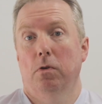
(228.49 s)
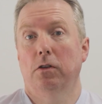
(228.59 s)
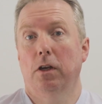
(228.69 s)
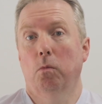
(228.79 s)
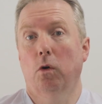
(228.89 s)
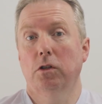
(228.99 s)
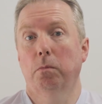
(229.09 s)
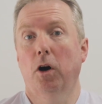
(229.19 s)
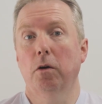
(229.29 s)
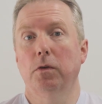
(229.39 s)
Is it in what
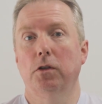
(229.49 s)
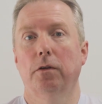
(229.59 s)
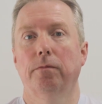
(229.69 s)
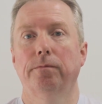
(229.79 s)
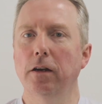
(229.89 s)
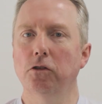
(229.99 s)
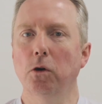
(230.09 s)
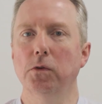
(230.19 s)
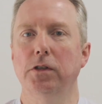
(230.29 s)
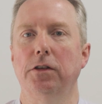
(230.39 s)
department? And it's
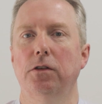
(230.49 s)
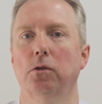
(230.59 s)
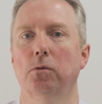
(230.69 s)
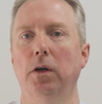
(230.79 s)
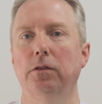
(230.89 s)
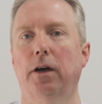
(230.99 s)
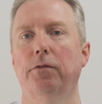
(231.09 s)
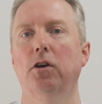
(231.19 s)
always nice though as well to have